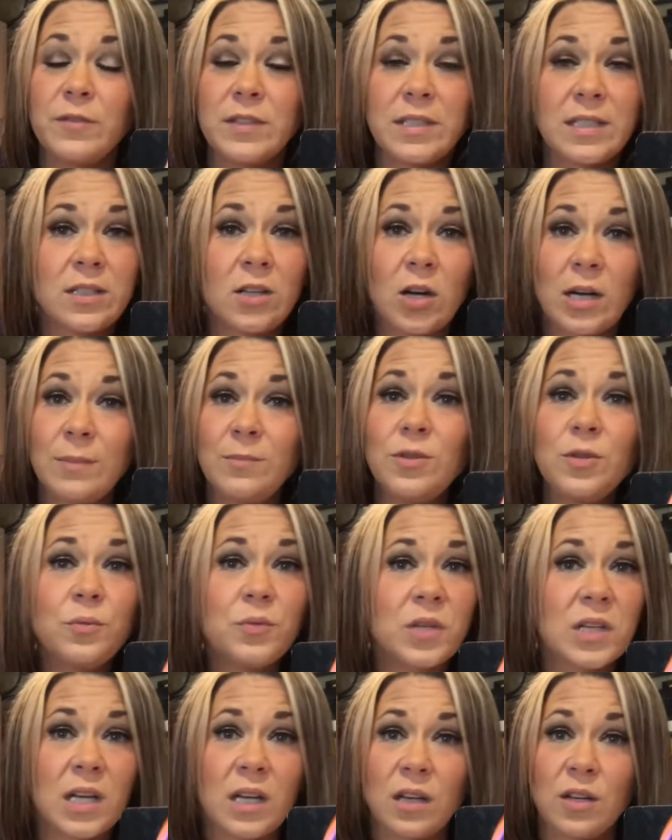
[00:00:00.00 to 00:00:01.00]
It's time to
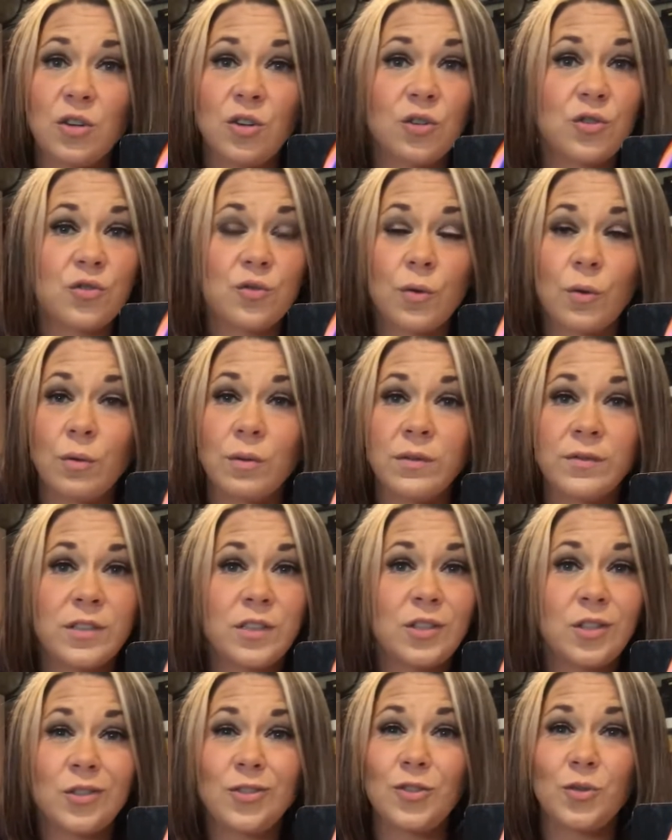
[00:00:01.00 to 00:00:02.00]
regain control of a
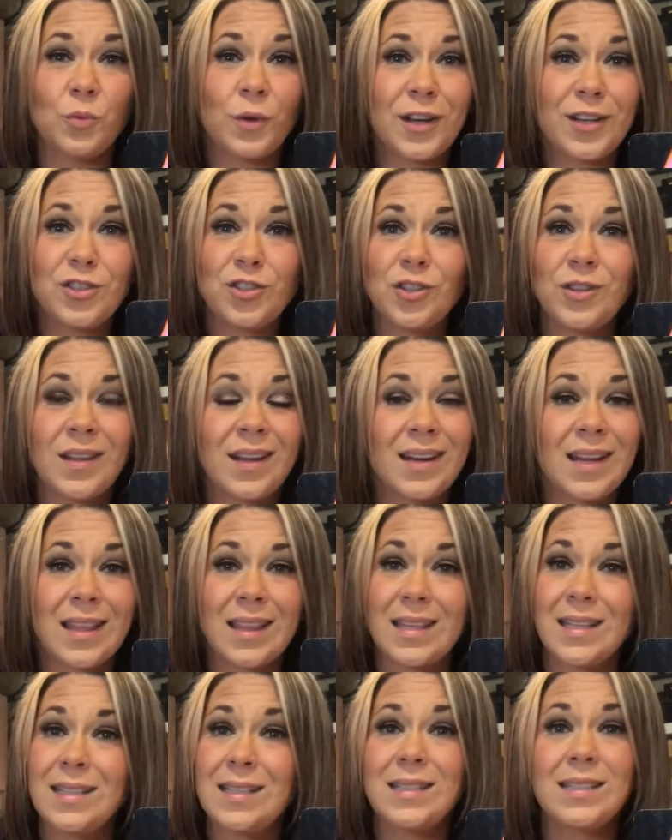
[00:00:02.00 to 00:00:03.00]
situation that I
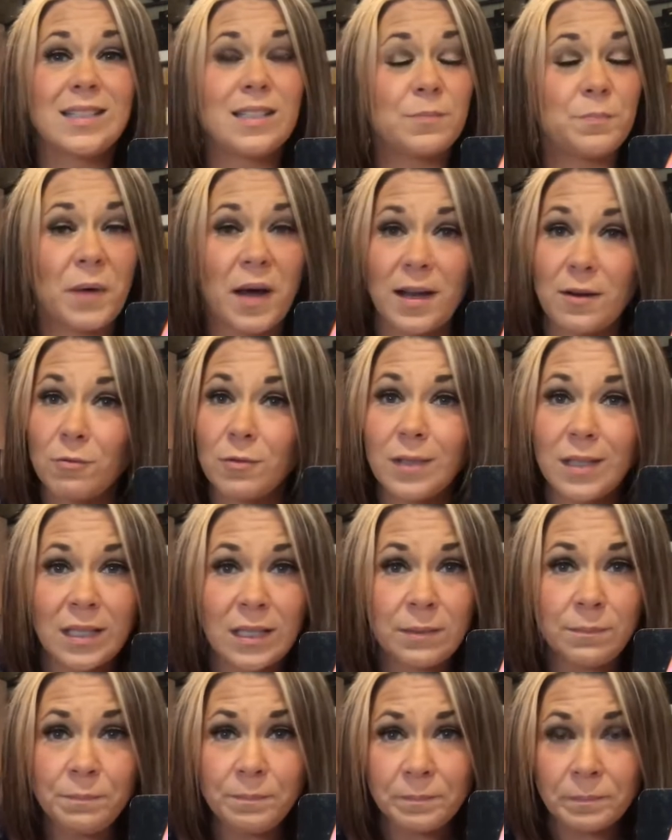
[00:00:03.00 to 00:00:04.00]
think is
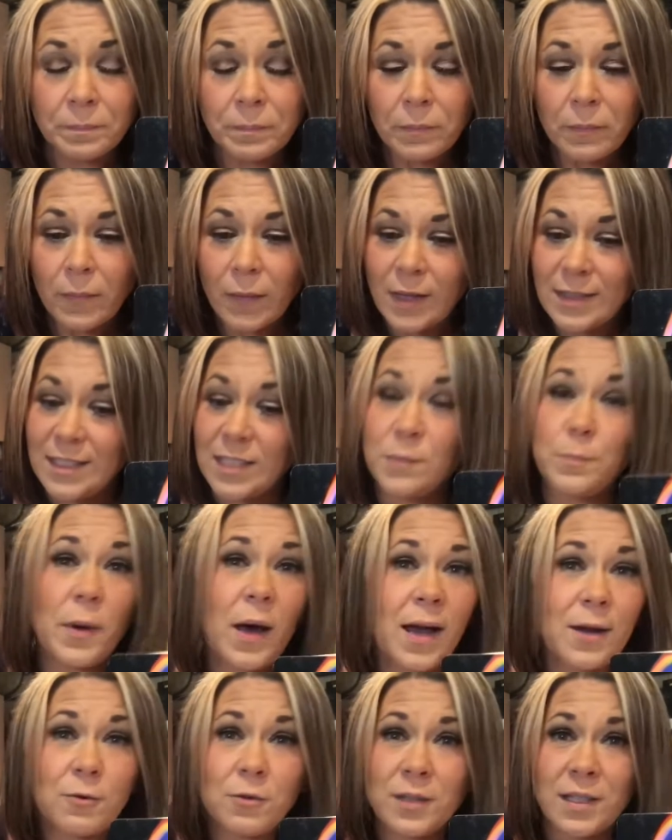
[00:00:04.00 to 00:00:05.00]
spiraling,
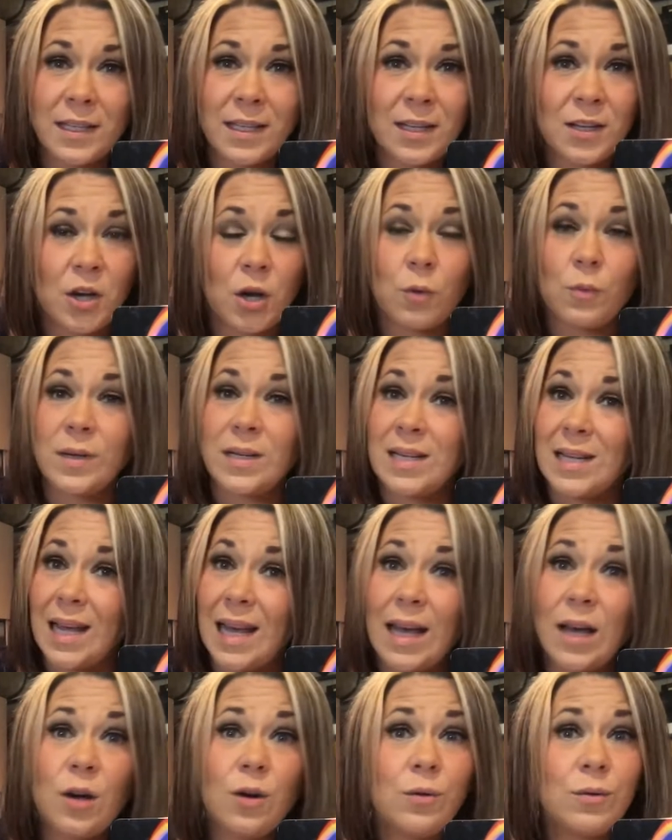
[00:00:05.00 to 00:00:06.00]
spiraling, going
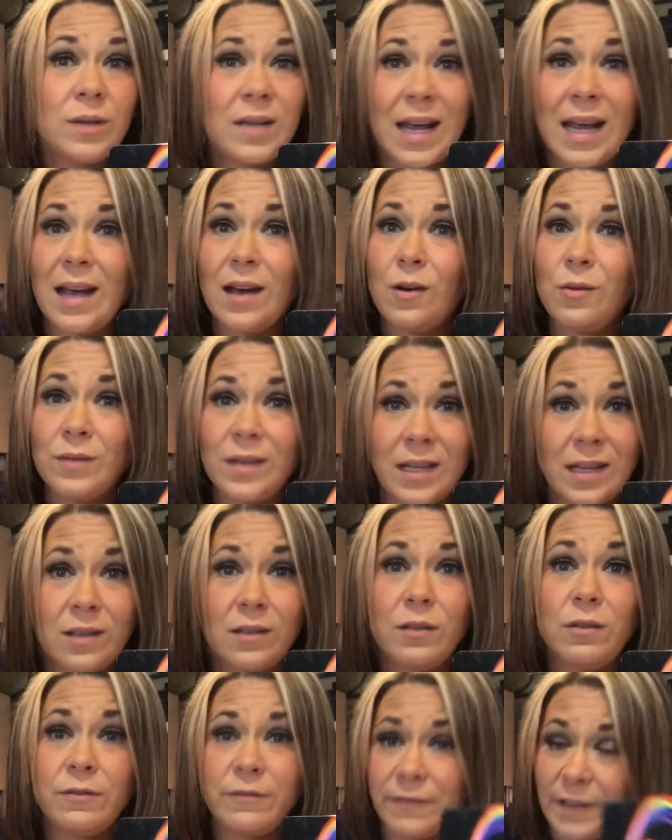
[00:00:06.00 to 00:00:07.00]
down,
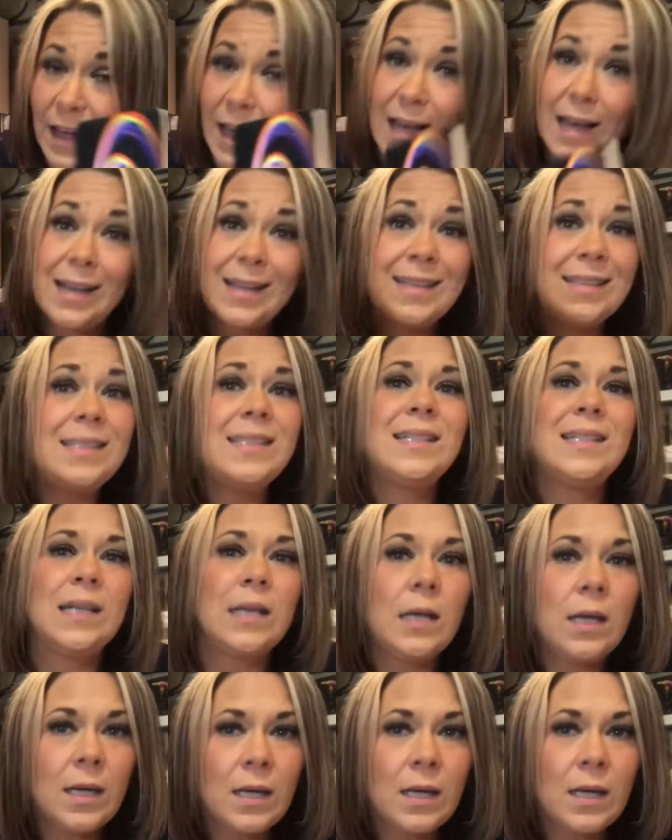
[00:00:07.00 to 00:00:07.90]
downhill fast.